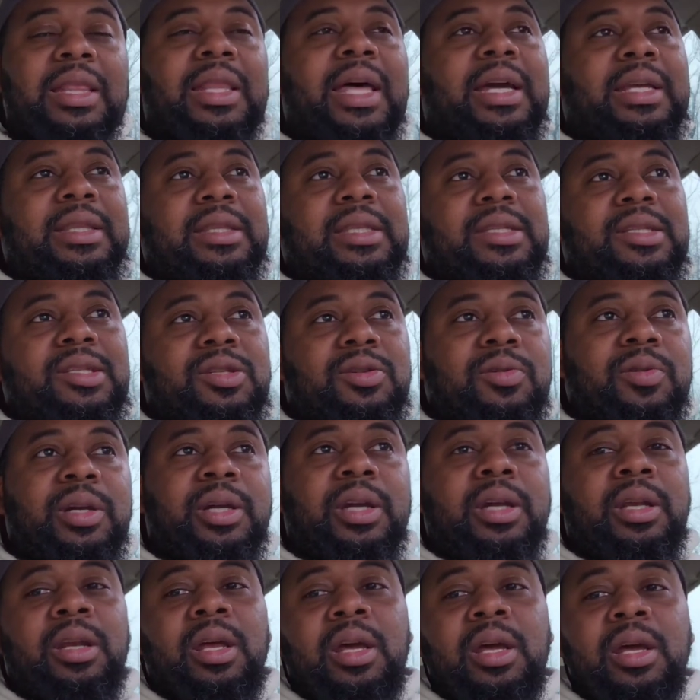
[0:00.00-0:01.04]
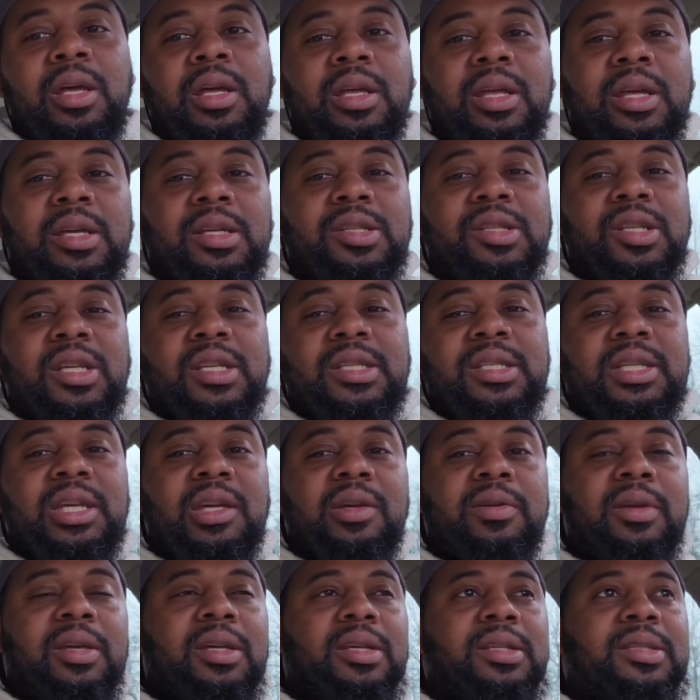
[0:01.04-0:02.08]
I like this green is is
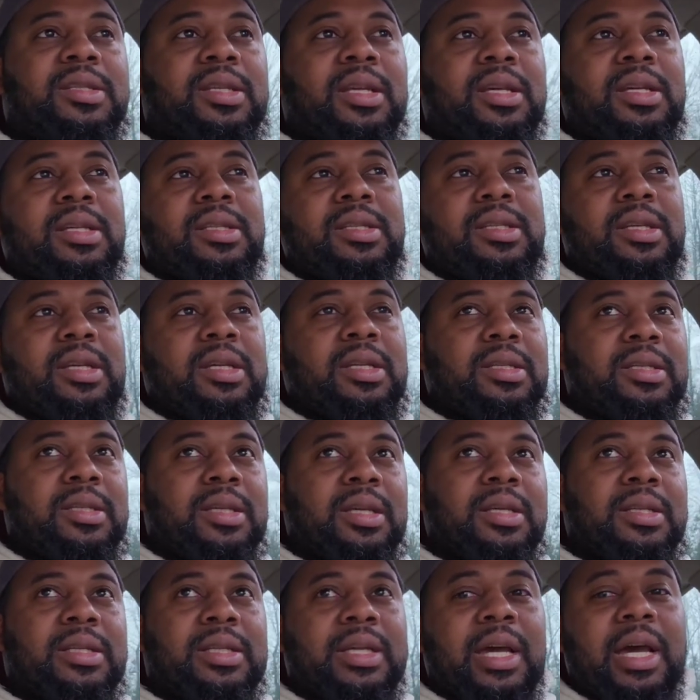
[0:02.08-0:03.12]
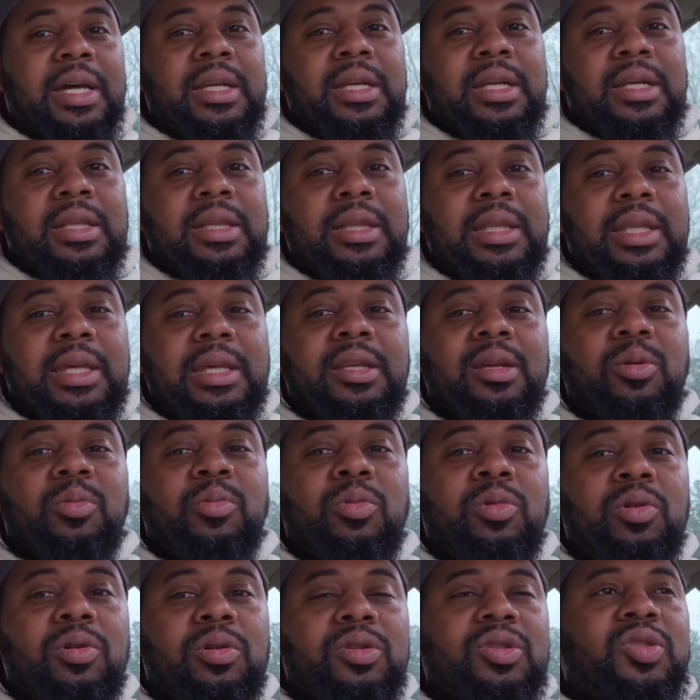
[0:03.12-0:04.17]
is is is, is kind of leaning
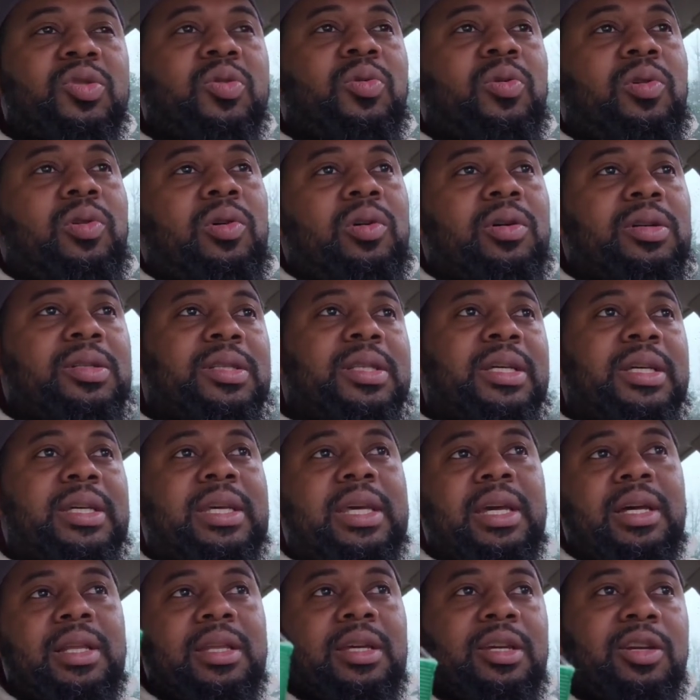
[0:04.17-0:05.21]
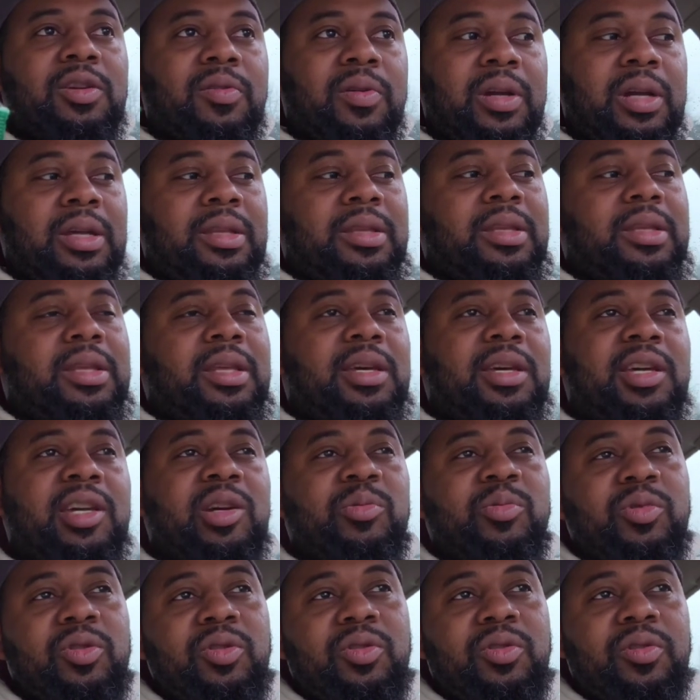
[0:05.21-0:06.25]
more towards the Kelly green than the
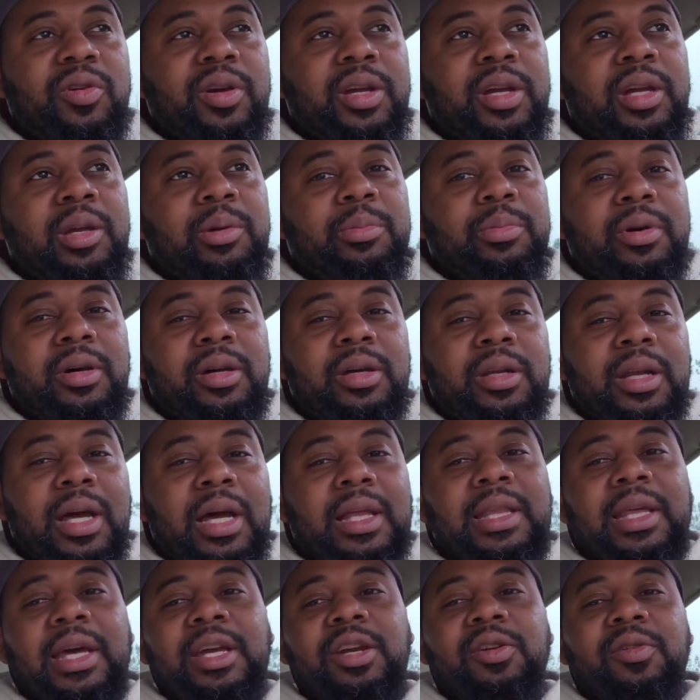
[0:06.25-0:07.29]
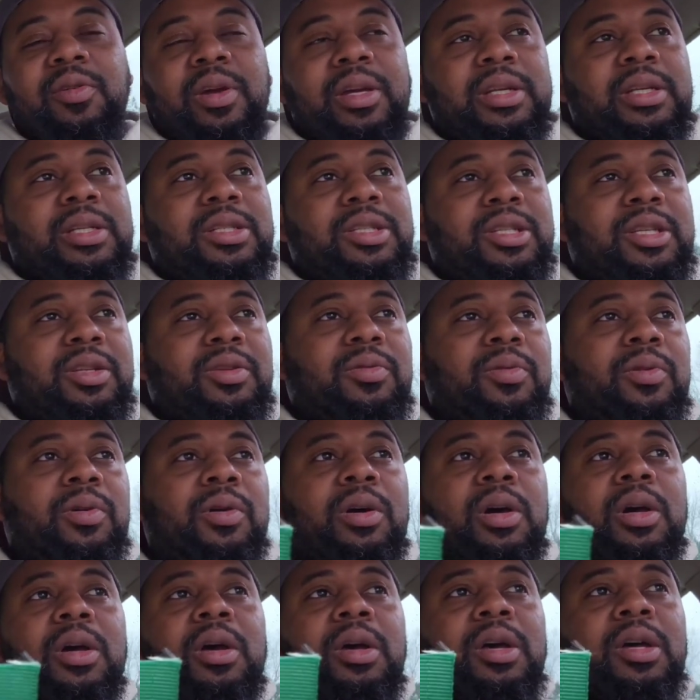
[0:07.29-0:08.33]
emerald green, but I like green in general.